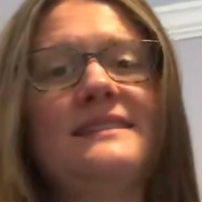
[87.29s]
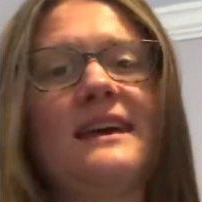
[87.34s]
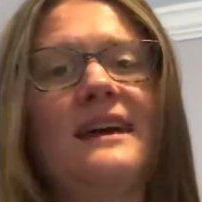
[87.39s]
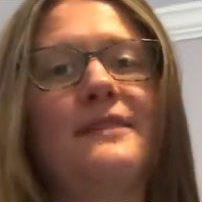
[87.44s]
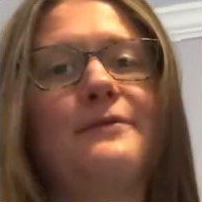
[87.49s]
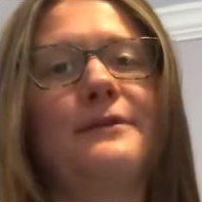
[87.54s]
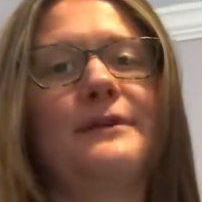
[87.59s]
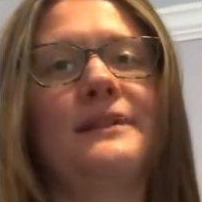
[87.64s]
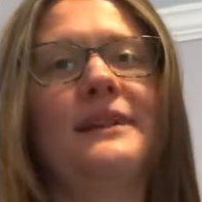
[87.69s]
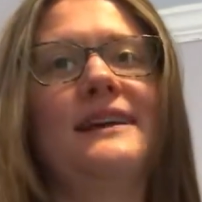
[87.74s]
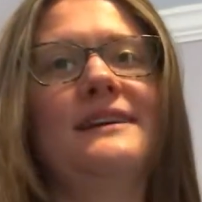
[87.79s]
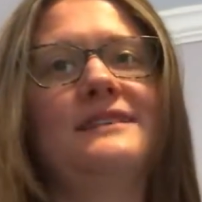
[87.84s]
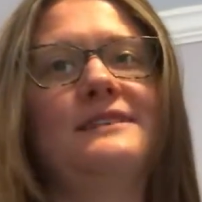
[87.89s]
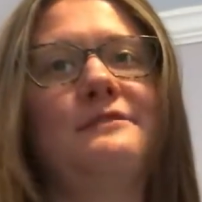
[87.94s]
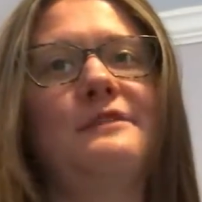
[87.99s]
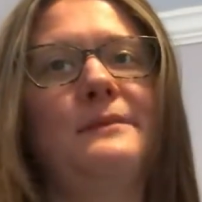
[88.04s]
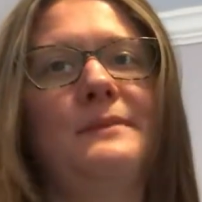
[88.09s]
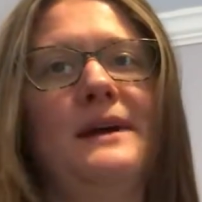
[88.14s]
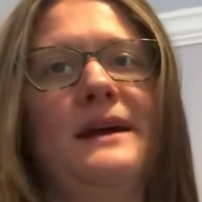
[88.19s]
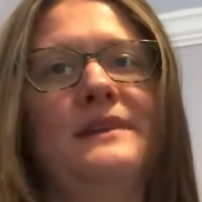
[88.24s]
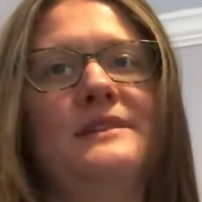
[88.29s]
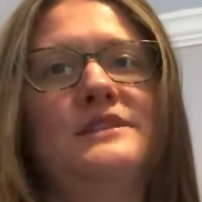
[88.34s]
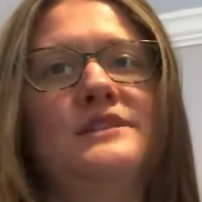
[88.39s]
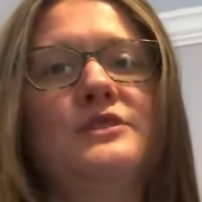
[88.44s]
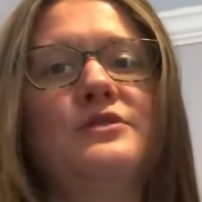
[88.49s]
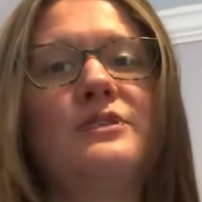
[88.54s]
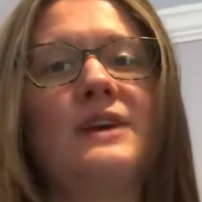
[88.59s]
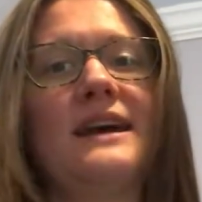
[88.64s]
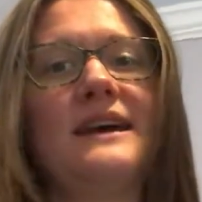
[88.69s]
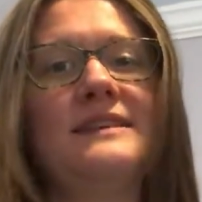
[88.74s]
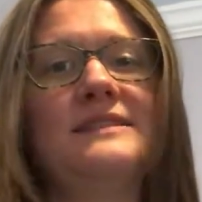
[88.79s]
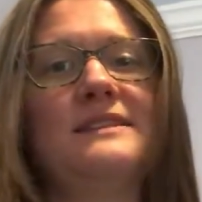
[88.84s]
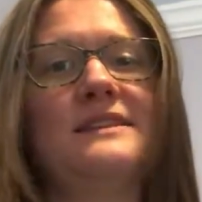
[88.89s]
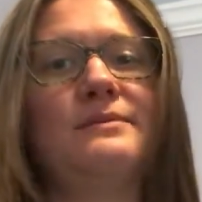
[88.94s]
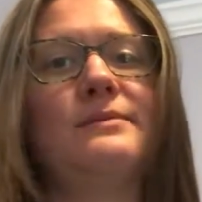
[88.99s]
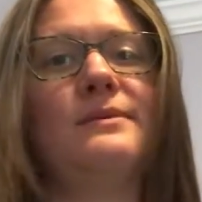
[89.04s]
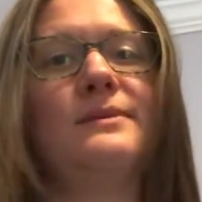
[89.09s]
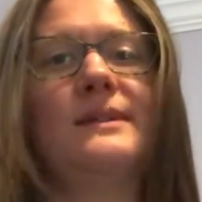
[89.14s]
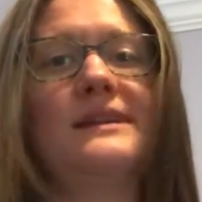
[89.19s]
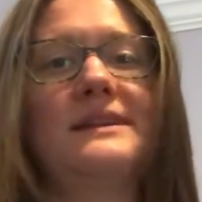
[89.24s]
I would like to remind you guys to
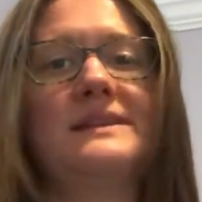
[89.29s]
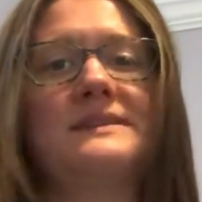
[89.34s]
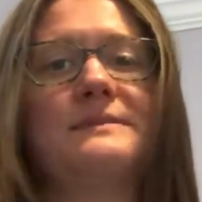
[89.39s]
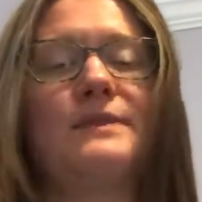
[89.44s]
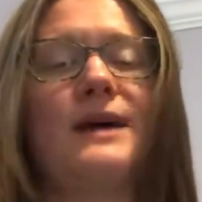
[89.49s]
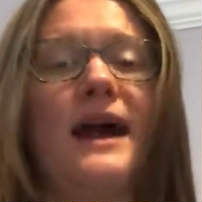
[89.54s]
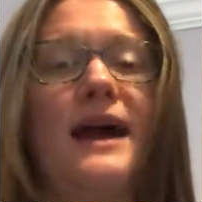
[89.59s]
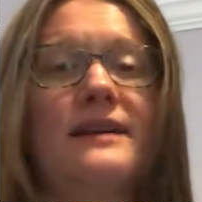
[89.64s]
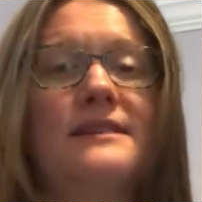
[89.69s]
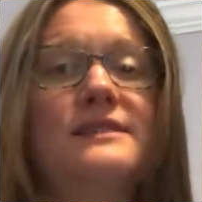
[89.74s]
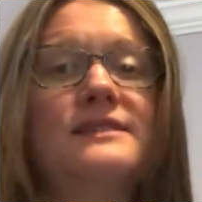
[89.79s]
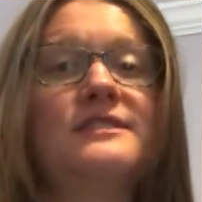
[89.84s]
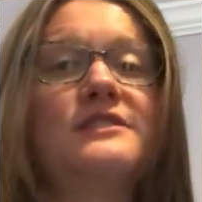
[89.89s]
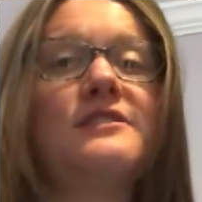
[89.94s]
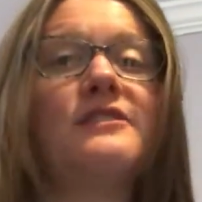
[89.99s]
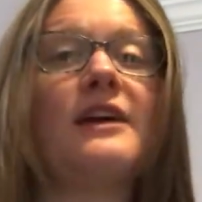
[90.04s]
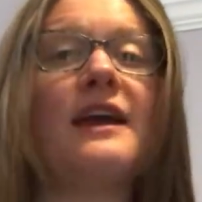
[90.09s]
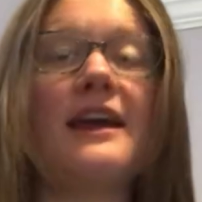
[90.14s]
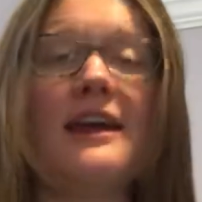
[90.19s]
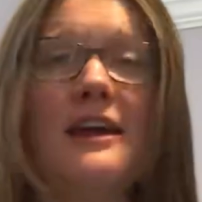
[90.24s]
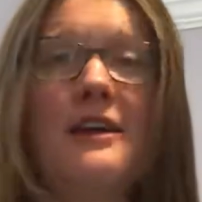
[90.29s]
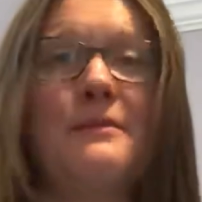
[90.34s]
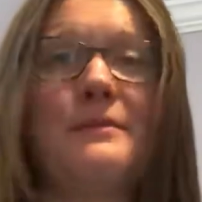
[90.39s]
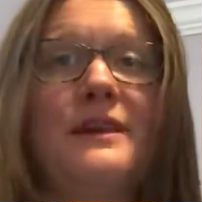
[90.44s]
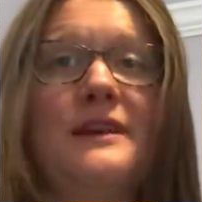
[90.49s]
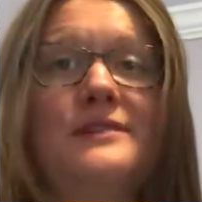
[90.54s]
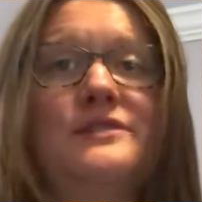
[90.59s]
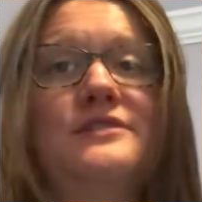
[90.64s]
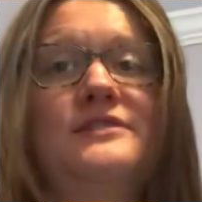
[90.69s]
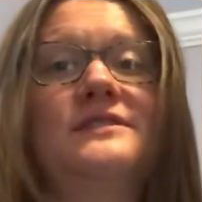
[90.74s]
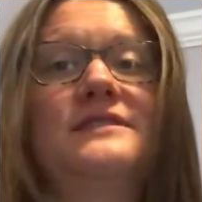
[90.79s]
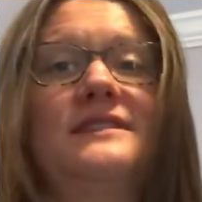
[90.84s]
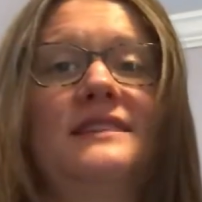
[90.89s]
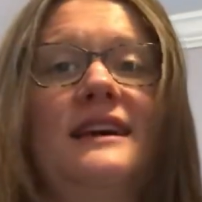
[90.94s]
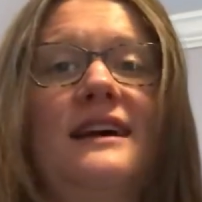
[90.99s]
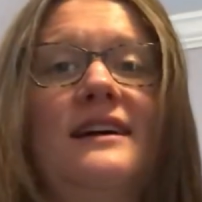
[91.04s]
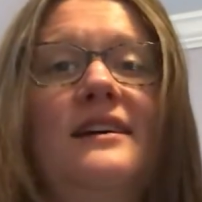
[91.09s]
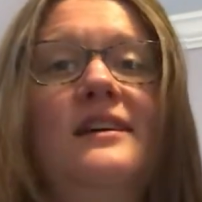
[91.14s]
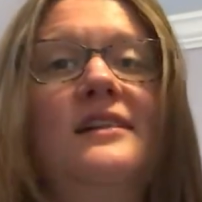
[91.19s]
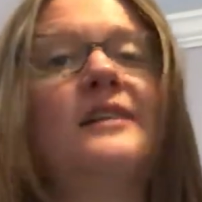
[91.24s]
please practice your A major
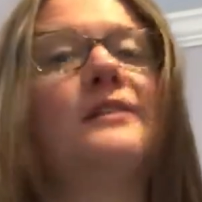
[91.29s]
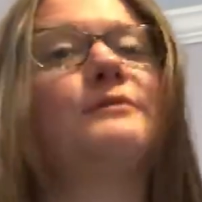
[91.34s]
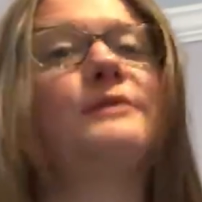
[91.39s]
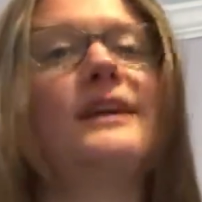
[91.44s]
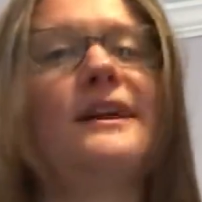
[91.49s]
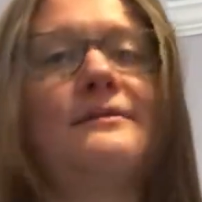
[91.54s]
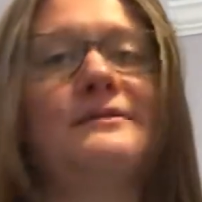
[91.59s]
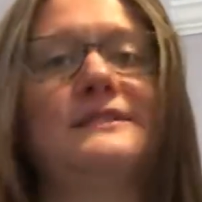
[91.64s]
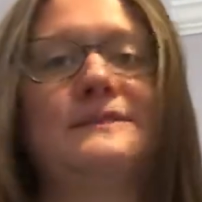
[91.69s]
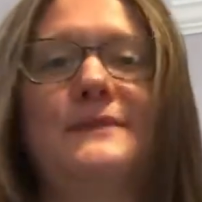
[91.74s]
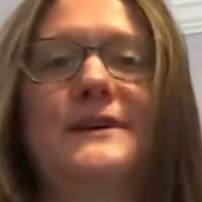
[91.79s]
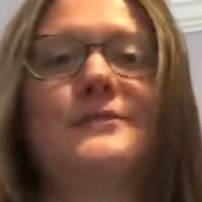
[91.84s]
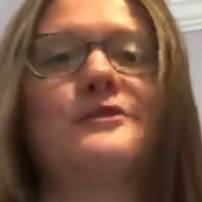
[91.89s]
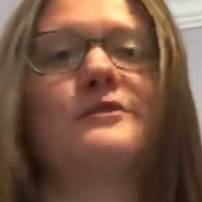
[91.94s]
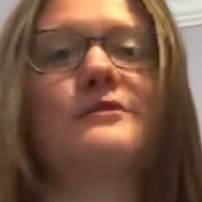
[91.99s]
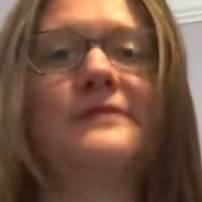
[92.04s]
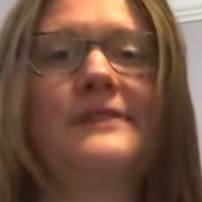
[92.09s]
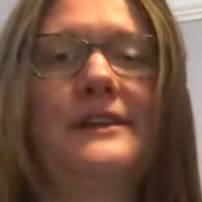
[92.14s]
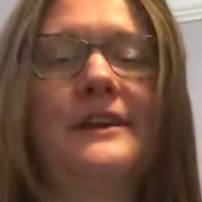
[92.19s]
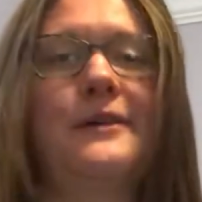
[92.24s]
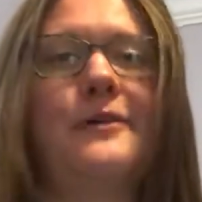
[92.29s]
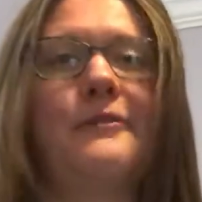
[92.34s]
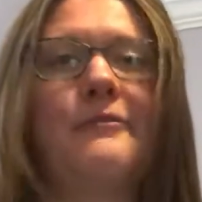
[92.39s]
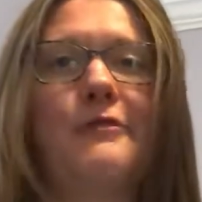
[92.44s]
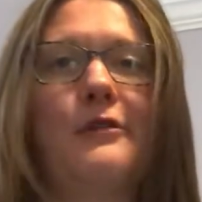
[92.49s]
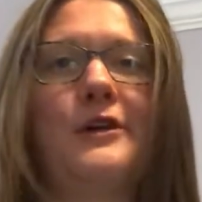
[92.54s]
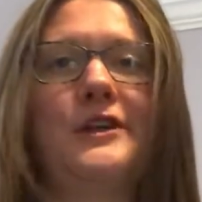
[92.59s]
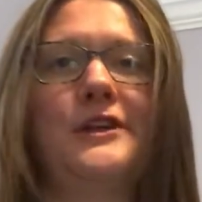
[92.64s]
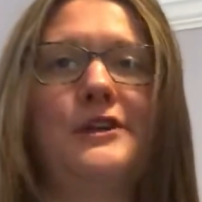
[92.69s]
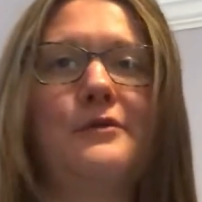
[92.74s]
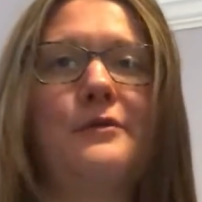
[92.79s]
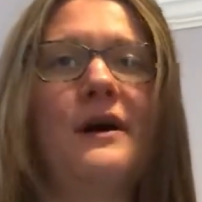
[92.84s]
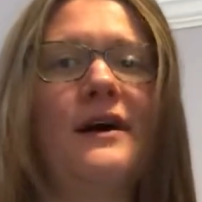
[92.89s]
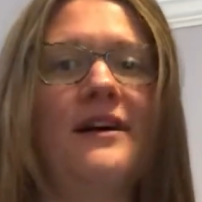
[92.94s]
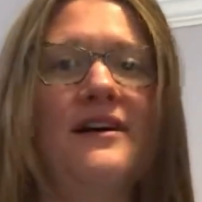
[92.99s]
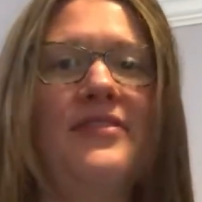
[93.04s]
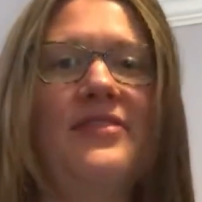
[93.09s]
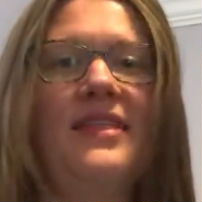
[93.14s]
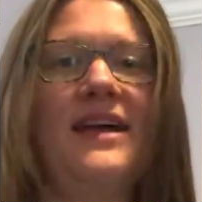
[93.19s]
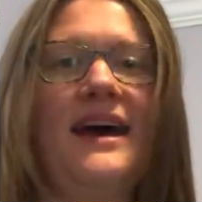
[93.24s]
scale, and we have a special video for you
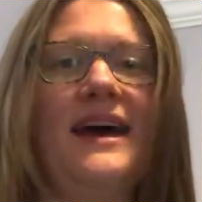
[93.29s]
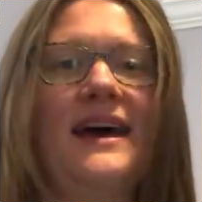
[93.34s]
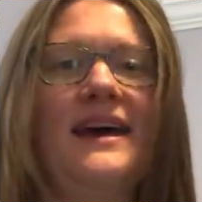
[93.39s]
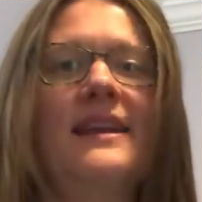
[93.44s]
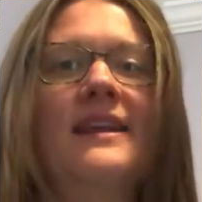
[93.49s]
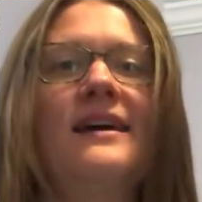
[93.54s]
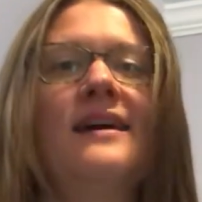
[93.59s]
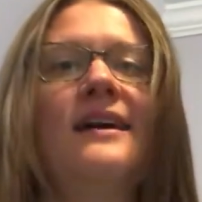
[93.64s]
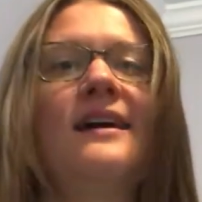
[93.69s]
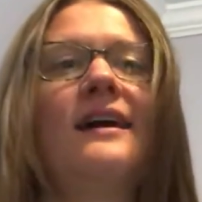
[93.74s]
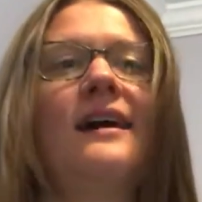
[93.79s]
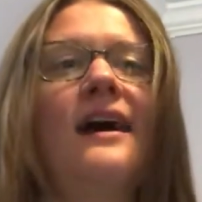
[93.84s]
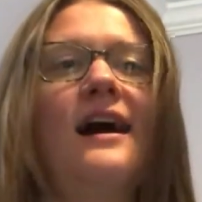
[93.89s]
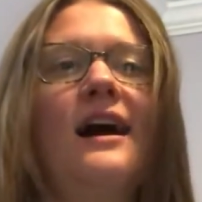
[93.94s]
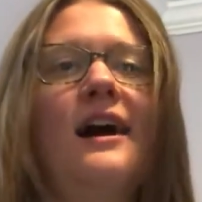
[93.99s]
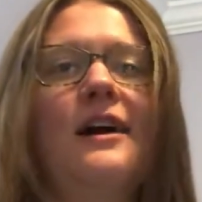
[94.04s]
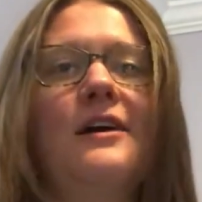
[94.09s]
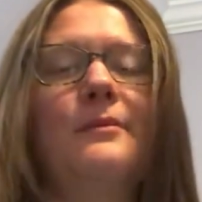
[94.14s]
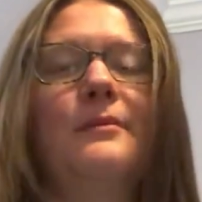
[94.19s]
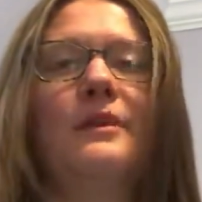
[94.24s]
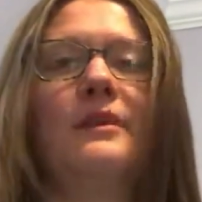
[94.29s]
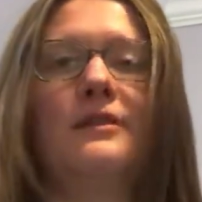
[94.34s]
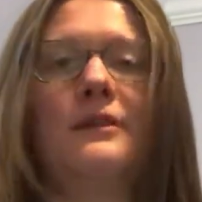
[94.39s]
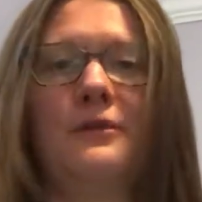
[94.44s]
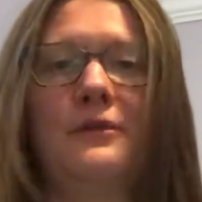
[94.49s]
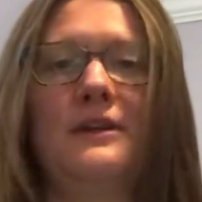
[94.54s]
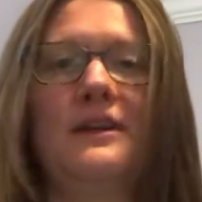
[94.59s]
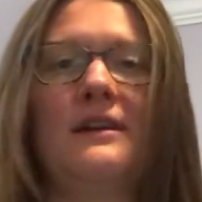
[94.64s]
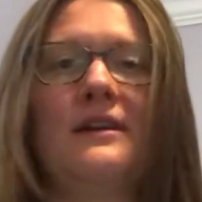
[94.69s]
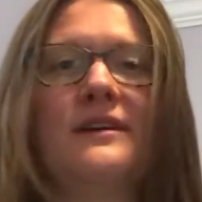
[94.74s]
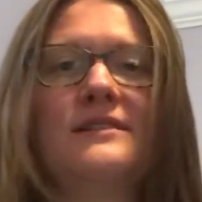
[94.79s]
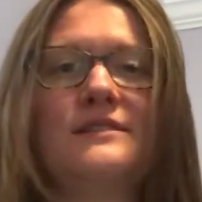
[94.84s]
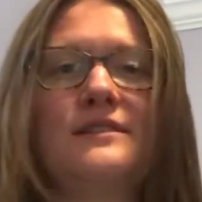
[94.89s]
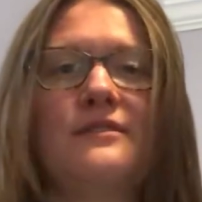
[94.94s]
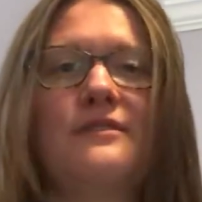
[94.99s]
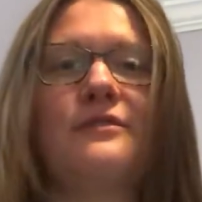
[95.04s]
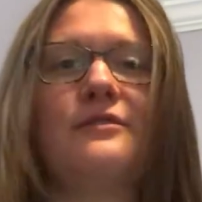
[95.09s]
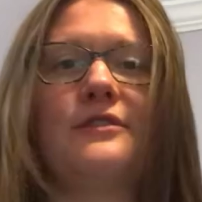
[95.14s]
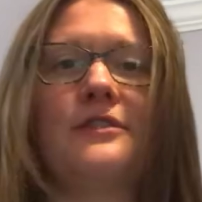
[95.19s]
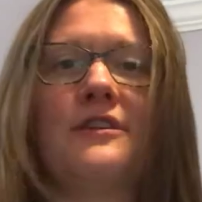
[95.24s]
on that loaded onto
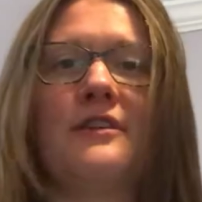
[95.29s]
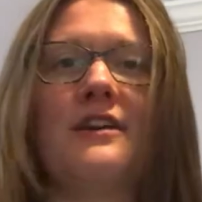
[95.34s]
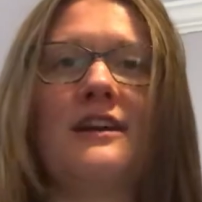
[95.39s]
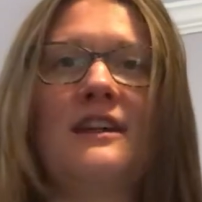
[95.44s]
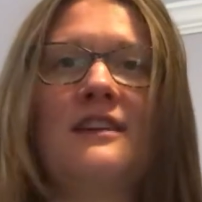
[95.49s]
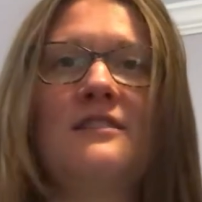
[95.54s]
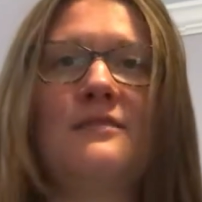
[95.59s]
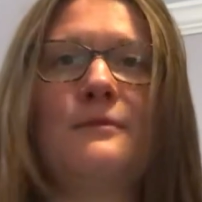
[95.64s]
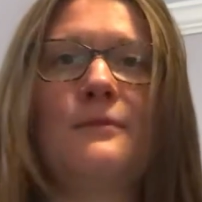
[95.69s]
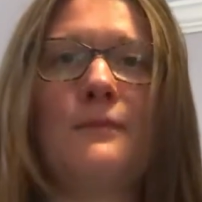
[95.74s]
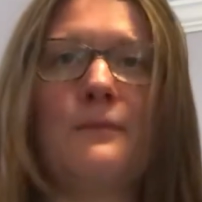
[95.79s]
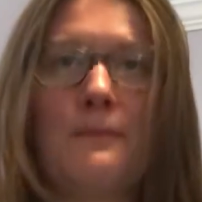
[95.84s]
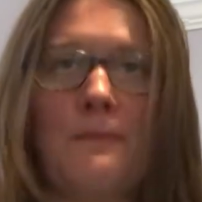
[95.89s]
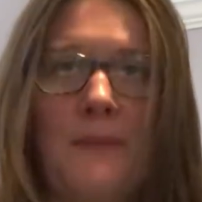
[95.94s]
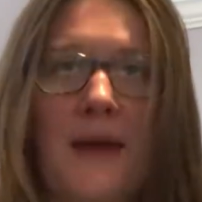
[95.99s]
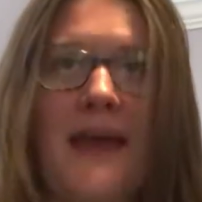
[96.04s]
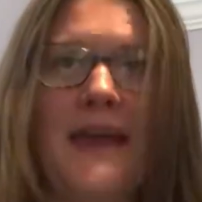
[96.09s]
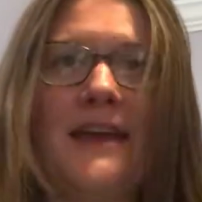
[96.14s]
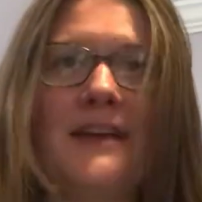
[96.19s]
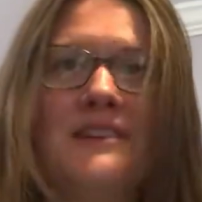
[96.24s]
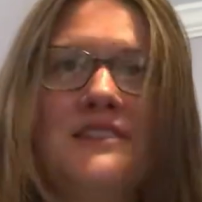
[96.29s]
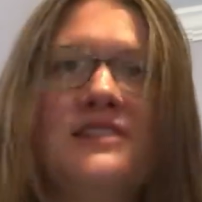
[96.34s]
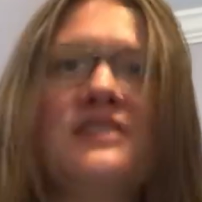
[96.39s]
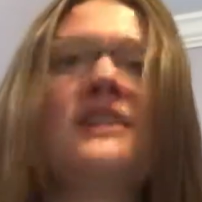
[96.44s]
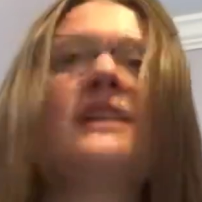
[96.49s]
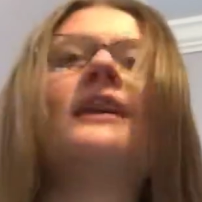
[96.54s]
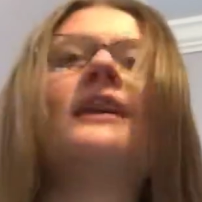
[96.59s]
the 3rd grade page.